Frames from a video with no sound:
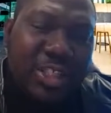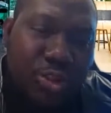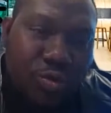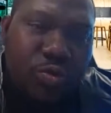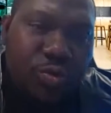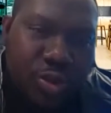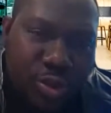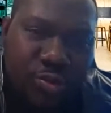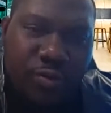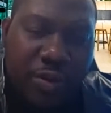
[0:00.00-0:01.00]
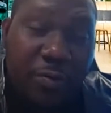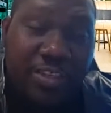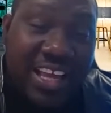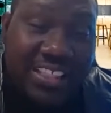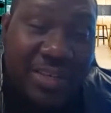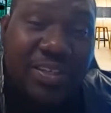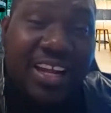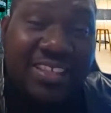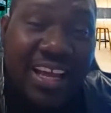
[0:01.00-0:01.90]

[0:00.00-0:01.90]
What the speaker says: you, when we say exceptional